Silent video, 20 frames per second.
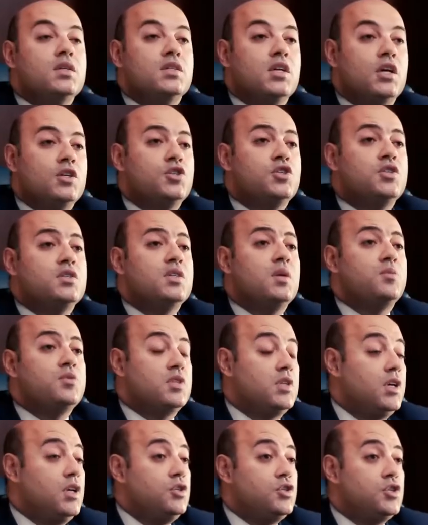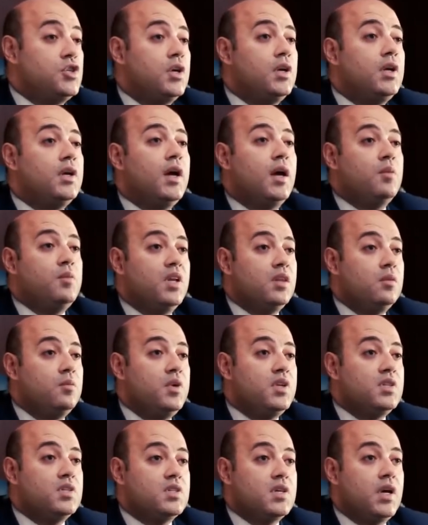Such substantial
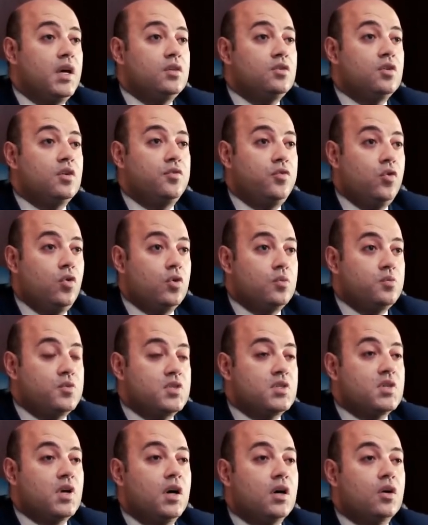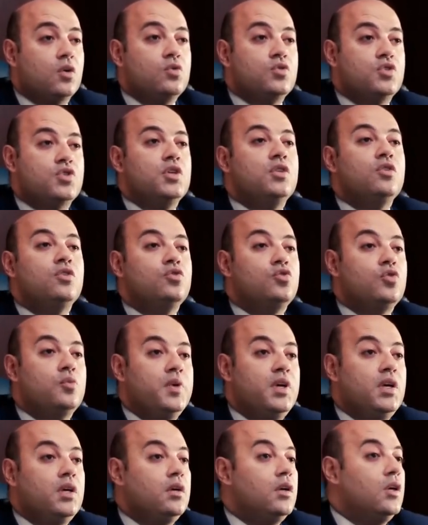amendments and reforms are considered to
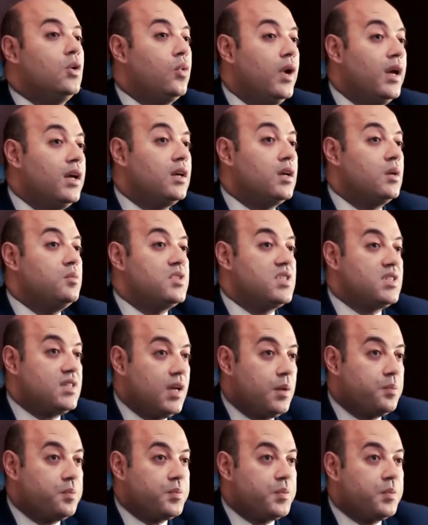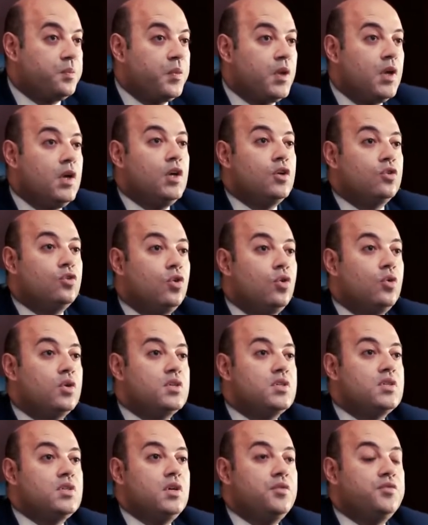be a welcome step
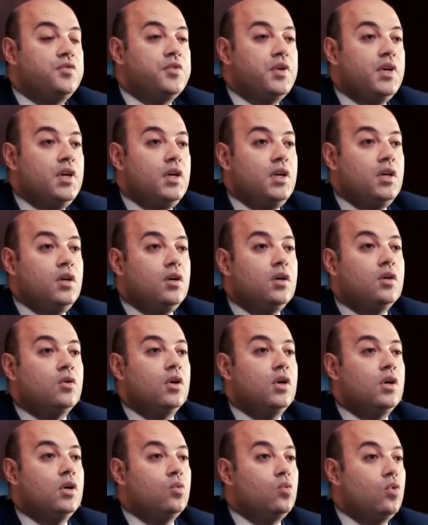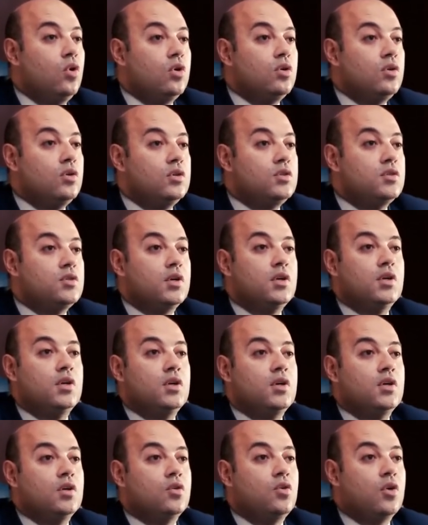towards a free world
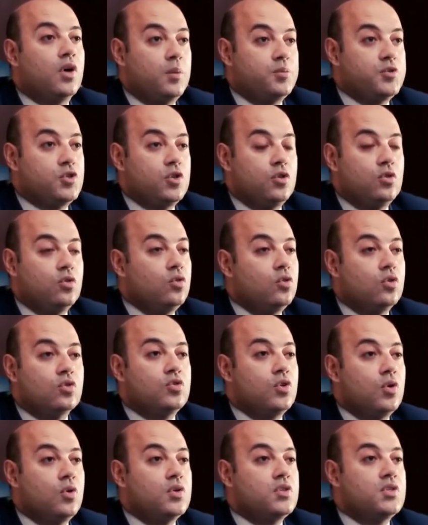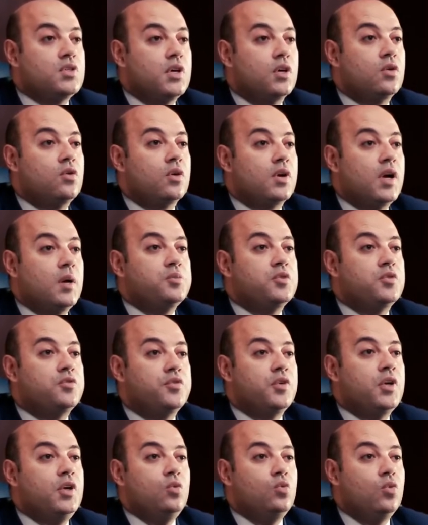corruption, or towards a corrupt
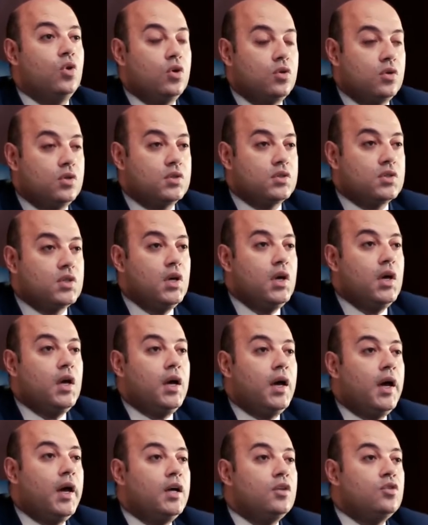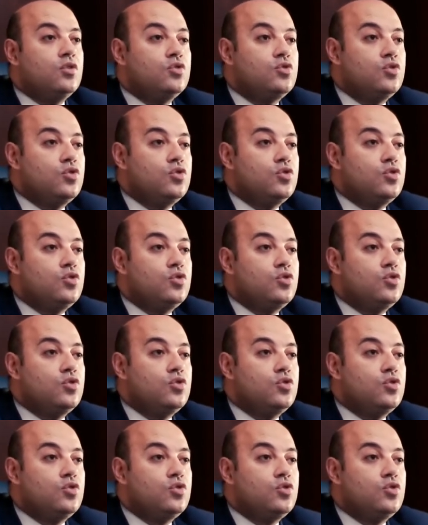free world, and